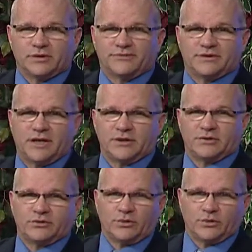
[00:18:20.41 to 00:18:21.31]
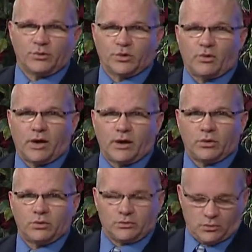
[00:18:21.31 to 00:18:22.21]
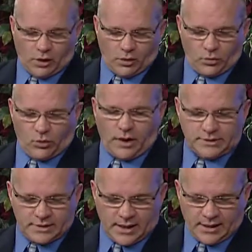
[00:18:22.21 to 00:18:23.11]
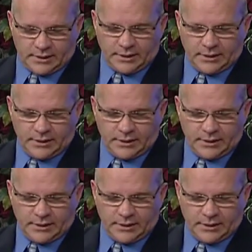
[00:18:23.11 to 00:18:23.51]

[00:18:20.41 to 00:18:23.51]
lift stations only require one tank.